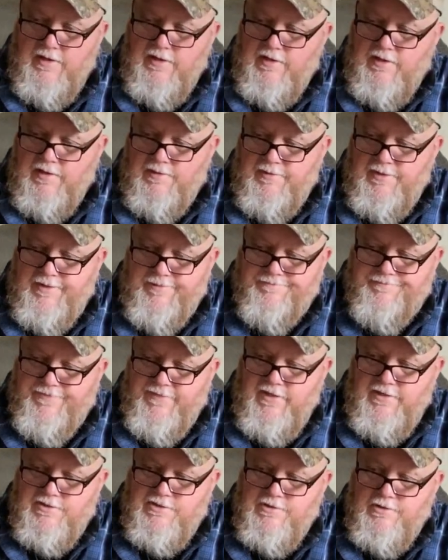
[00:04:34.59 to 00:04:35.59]
I mean,
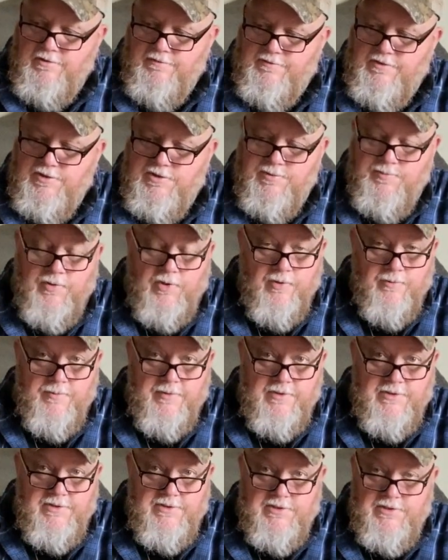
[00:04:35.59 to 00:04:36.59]
it served its
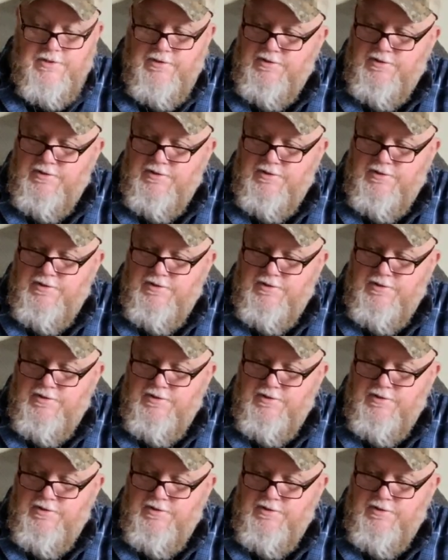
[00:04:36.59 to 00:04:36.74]
purpose.